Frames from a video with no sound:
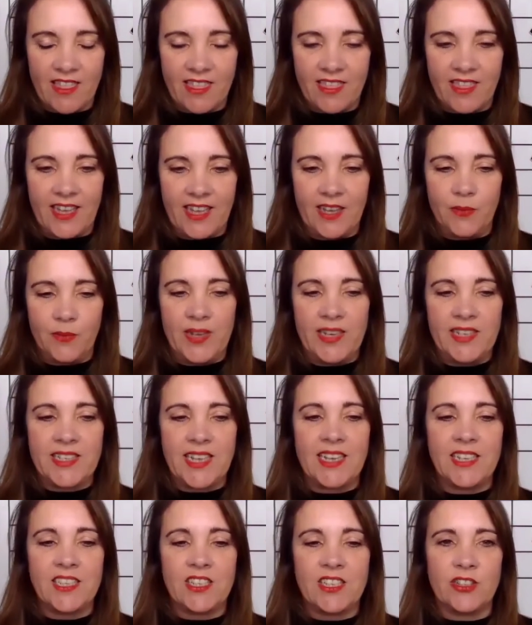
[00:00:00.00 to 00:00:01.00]
I think we
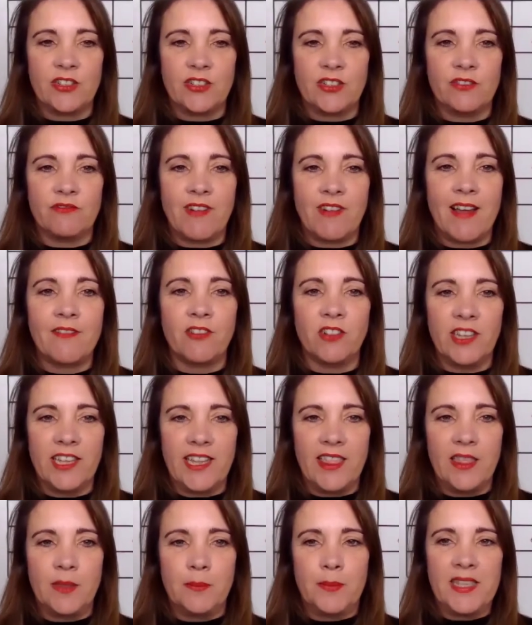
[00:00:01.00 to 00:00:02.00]
tend to revel
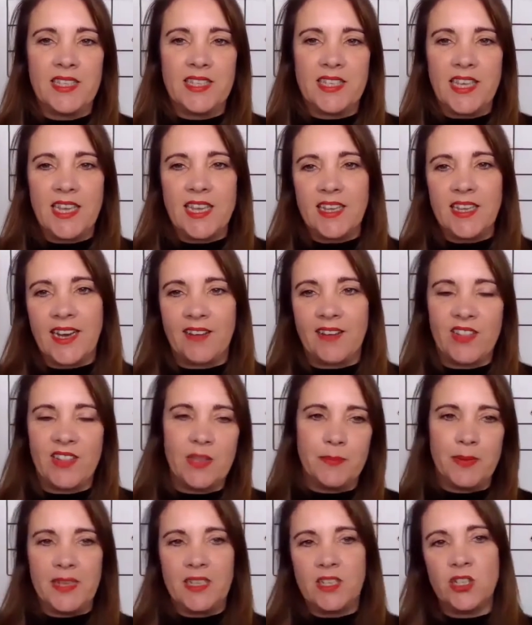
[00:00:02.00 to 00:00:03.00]
in the busy and having the
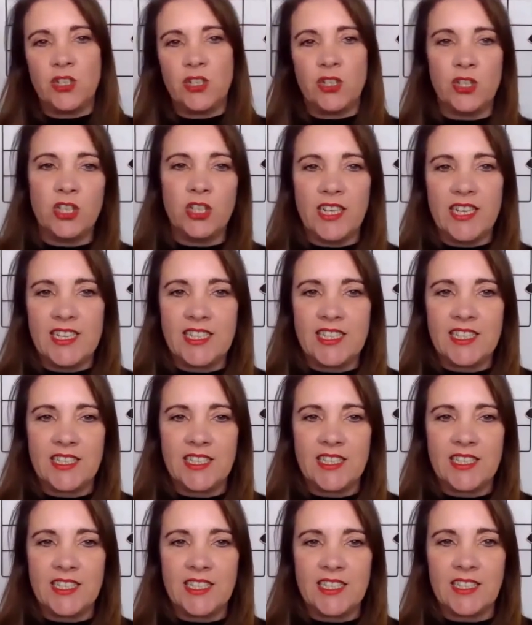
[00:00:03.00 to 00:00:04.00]
big to-do lists
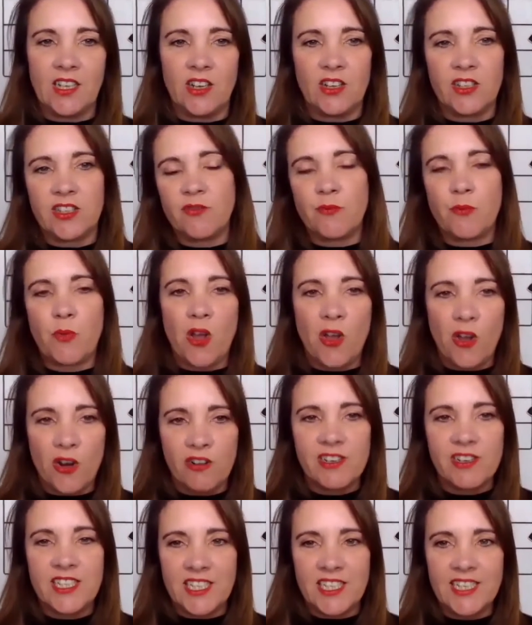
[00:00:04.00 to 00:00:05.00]
and lots of
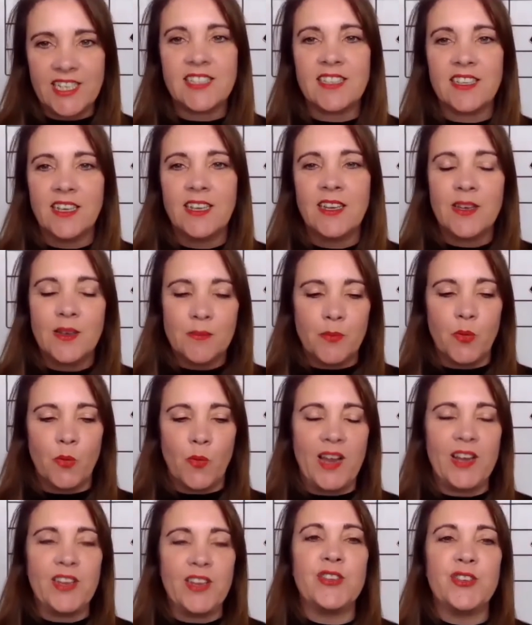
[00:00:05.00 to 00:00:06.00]
priorities.
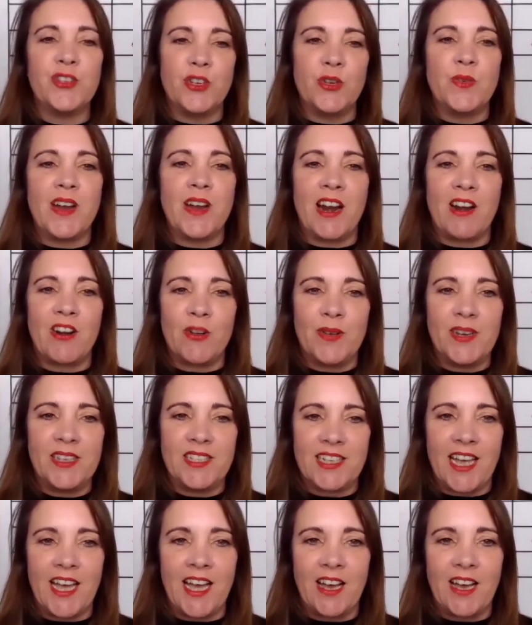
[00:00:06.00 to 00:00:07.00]
But when you do narrow
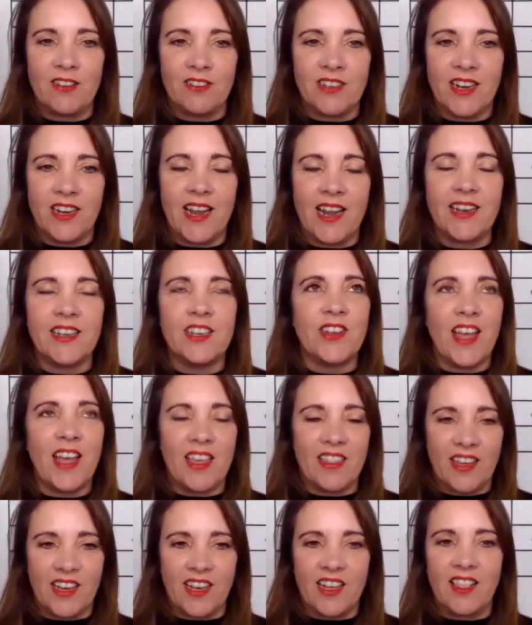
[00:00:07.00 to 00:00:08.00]
it down and you
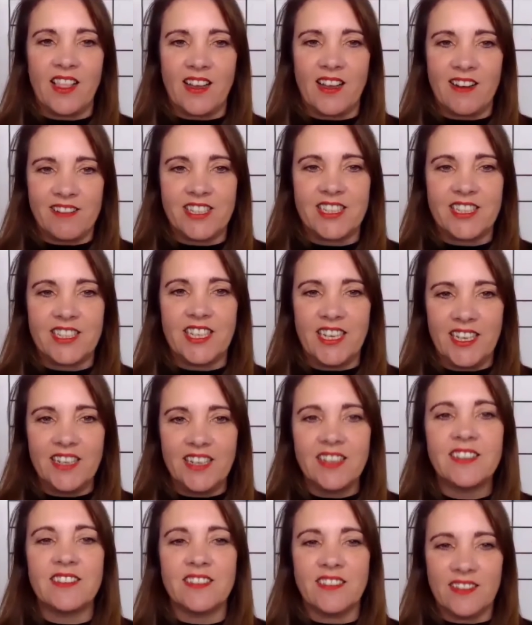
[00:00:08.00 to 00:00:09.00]
get that
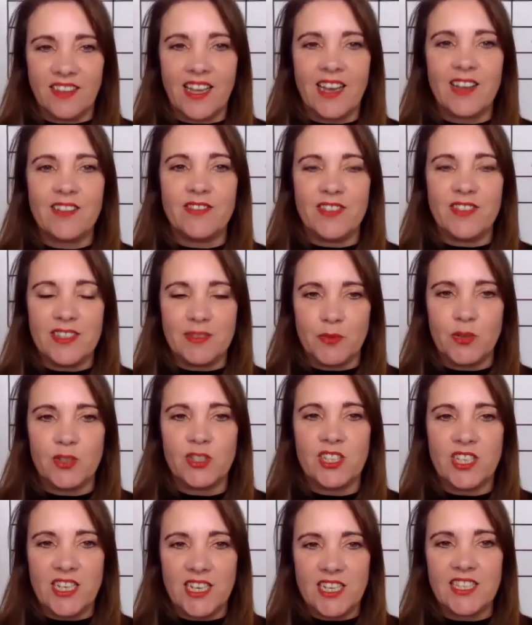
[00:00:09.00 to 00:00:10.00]
clarity, life is
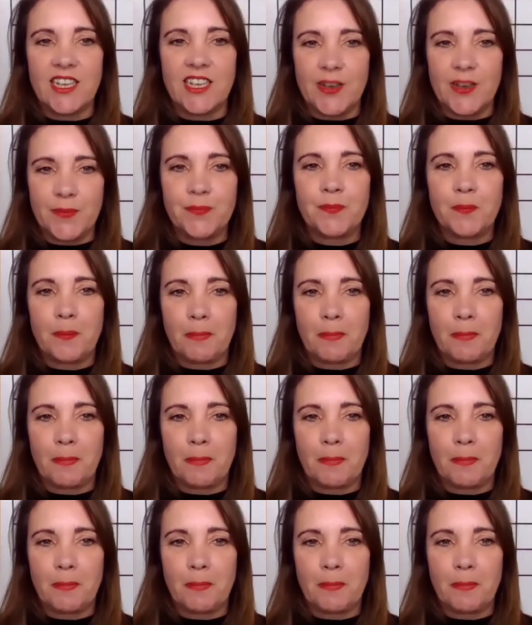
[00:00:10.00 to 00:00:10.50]
much easier.